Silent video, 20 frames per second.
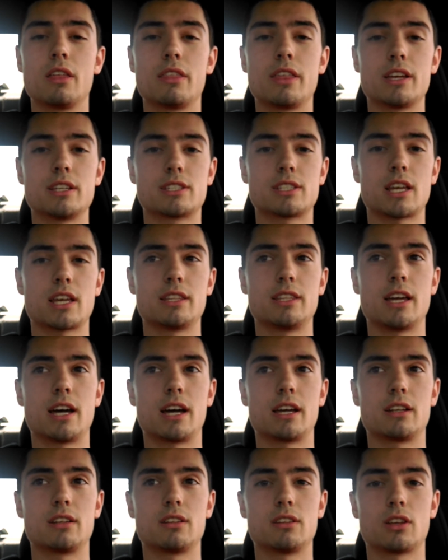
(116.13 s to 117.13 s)
They said
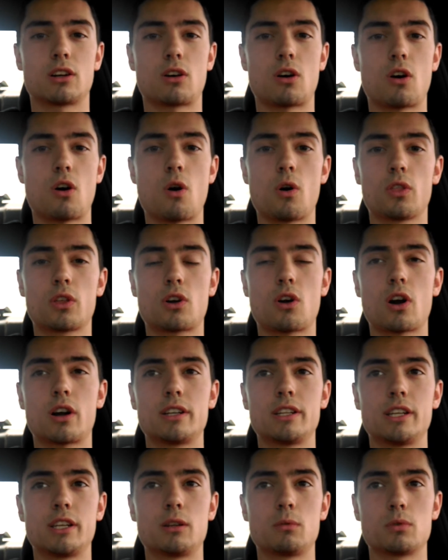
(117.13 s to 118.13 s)
that all the car
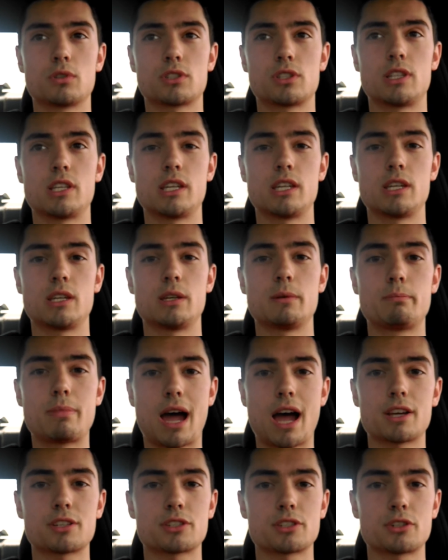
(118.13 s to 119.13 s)
needed was the
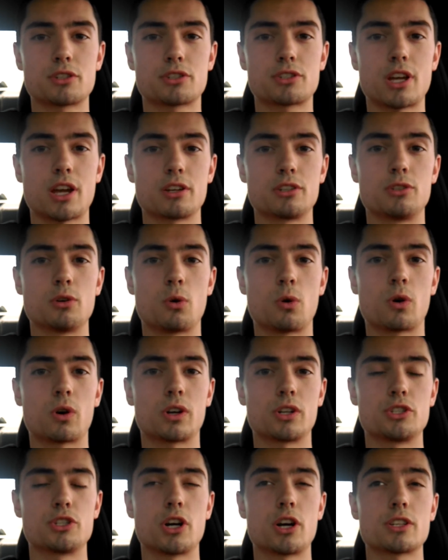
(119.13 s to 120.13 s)
passenger side door
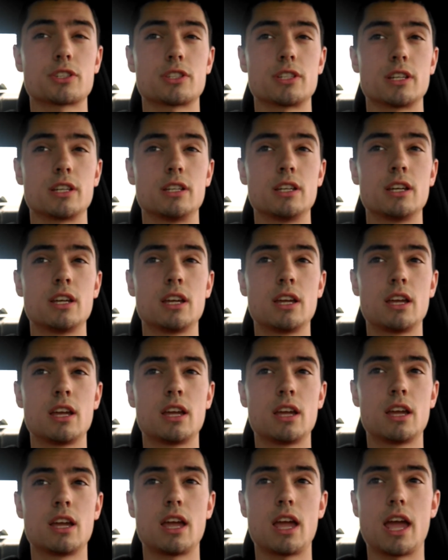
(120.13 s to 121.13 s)
adjusted,
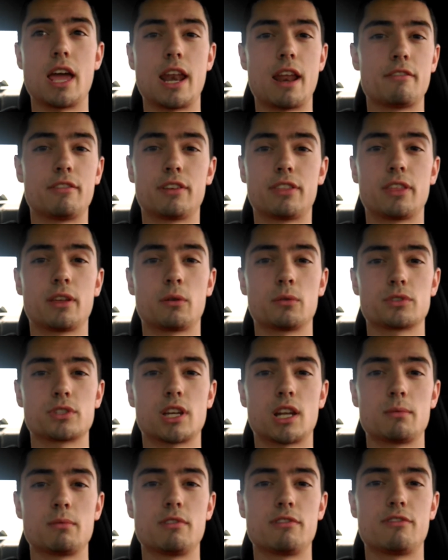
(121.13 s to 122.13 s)
and everything was
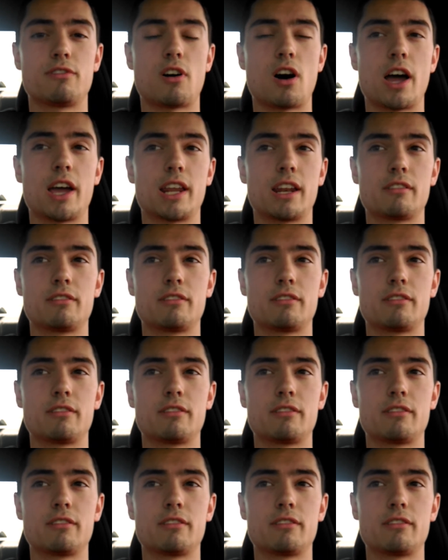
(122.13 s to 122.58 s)
going to be fine,